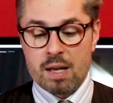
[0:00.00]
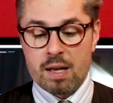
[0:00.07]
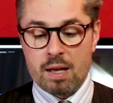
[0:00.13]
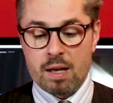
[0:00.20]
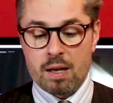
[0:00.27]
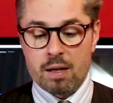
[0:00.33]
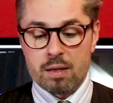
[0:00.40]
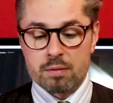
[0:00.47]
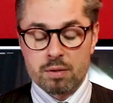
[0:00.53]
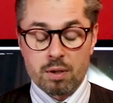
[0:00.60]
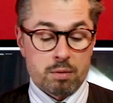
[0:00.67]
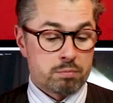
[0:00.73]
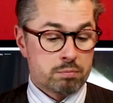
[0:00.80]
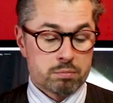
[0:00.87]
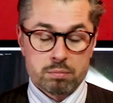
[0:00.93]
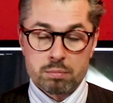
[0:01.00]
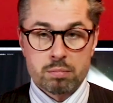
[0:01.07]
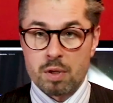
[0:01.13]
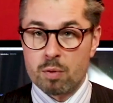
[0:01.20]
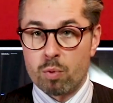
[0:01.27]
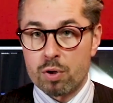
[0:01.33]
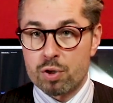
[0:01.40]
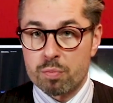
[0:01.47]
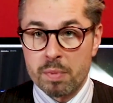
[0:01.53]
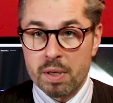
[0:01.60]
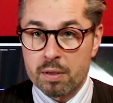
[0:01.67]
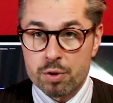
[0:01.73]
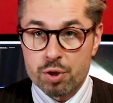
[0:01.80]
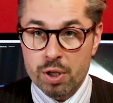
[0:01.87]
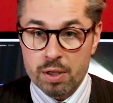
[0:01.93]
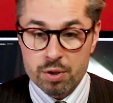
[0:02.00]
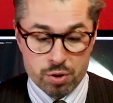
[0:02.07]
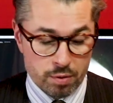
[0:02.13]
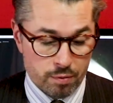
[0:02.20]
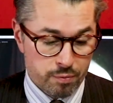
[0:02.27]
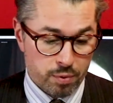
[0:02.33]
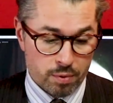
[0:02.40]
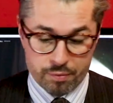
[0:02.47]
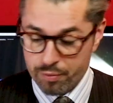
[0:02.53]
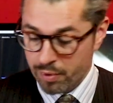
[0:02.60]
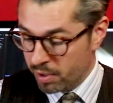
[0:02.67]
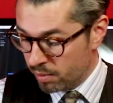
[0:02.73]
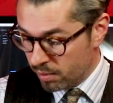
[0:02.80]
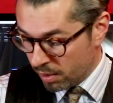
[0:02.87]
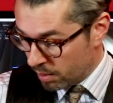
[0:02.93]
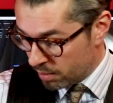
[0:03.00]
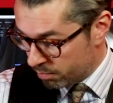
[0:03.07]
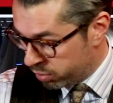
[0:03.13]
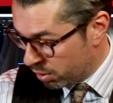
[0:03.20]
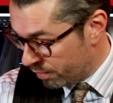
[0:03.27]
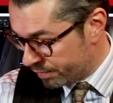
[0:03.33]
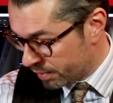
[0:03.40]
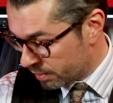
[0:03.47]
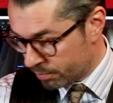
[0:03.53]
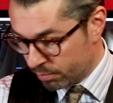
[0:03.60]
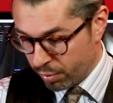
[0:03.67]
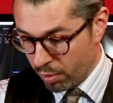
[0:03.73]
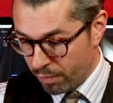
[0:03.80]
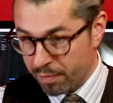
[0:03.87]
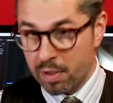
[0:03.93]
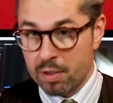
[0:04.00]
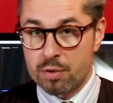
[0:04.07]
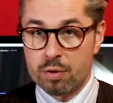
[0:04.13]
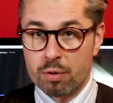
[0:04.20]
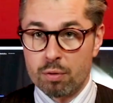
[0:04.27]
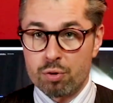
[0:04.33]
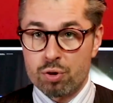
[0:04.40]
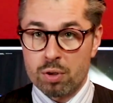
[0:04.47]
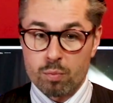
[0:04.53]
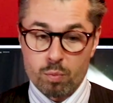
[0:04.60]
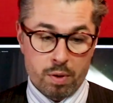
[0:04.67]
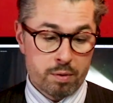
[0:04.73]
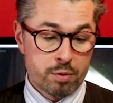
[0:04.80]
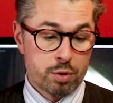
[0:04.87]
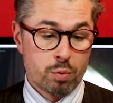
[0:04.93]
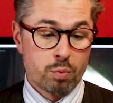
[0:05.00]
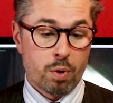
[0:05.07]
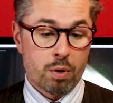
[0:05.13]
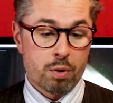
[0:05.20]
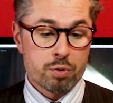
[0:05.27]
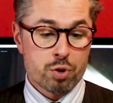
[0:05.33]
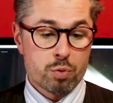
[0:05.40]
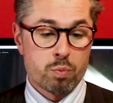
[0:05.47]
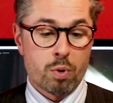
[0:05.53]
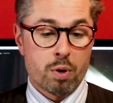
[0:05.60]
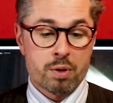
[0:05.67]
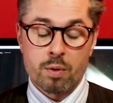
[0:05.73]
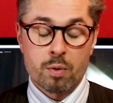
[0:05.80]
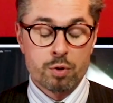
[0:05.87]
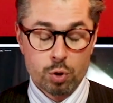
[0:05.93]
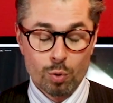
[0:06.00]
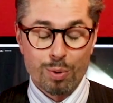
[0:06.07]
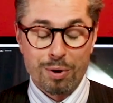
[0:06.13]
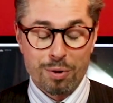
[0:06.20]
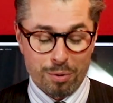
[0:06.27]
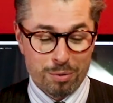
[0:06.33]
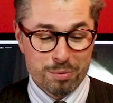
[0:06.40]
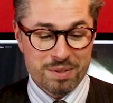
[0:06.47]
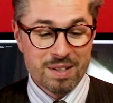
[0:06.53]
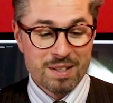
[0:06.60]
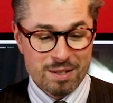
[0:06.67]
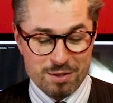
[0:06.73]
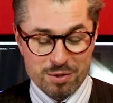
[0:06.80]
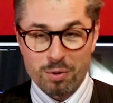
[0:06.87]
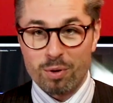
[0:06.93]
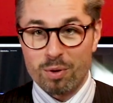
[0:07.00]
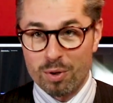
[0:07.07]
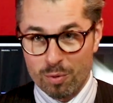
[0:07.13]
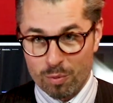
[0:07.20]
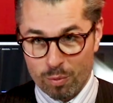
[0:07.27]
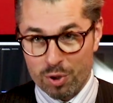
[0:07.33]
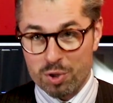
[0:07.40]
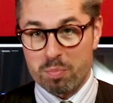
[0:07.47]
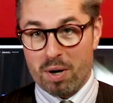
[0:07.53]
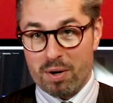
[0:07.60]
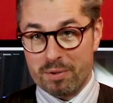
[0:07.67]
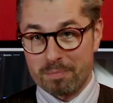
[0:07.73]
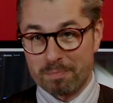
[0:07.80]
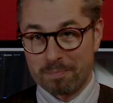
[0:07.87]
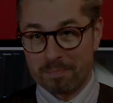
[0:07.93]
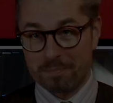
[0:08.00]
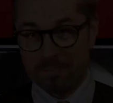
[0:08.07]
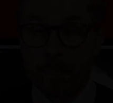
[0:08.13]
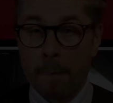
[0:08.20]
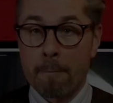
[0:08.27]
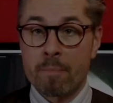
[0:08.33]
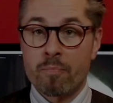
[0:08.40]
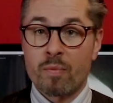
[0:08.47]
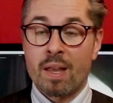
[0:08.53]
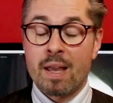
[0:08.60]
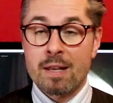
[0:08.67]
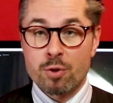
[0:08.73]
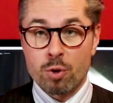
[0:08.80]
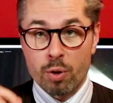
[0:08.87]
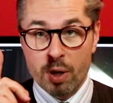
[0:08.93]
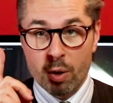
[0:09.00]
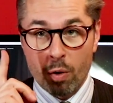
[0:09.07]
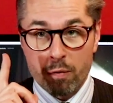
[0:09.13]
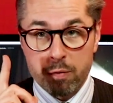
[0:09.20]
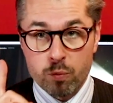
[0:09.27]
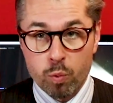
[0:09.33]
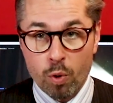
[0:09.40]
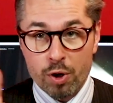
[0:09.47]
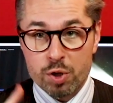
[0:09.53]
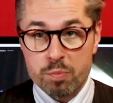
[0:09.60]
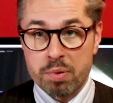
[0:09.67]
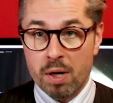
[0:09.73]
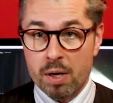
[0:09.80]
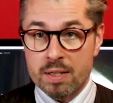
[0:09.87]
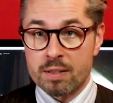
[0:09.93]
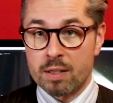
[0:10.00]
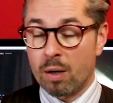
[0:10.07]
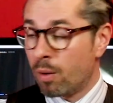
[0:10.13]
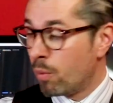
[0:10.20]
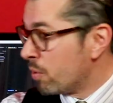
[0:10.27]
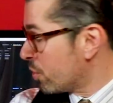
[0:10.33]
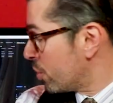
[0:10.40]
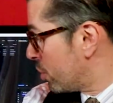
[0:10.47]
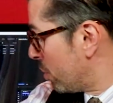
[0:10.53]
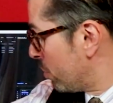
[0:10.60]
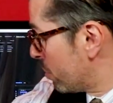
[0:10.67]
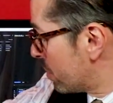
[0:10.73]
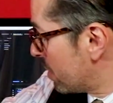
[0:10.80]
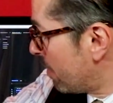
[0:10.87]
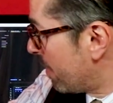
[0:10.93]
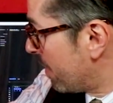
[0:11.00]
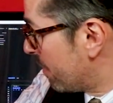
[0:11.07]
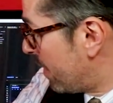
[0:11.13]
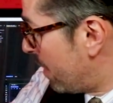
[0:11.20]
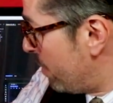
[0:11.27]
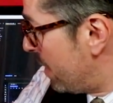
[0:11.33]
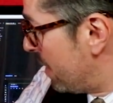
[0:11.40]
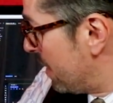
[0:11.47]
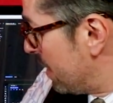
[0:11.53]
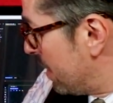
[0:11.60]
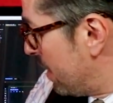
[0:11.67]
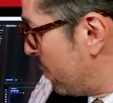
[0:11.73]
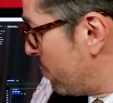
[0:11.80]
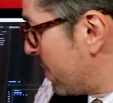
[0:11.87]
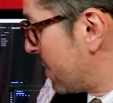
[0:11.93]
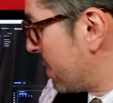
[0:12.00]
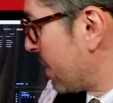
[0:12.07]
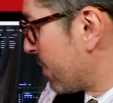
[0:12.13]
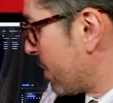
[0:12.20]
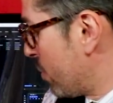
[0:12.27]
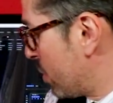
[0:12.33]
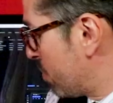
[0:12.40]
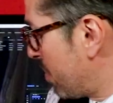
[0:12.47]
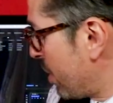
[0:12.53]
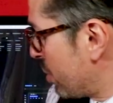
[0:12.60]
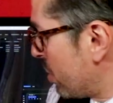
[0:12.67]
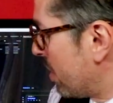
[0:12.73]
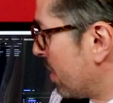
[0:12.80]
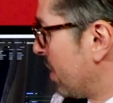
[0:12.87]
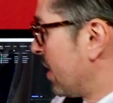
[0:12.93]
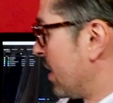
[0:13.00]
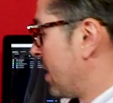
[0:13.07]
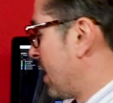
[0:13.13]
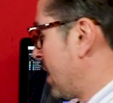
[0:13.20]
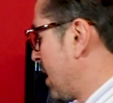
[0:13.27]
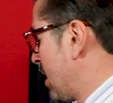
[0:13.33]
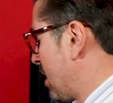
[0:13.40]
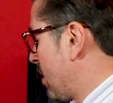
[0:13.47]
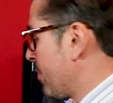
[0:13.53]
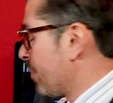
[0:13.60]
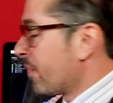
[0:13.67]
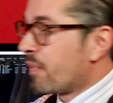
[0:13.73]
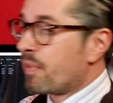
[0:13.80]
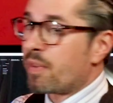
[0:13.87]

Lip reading: and yeah, the watchmaker changed it for free, and perfect solution with a new old stock watch part. And talking of watch parts, now I want to show you something very interesting, very special. A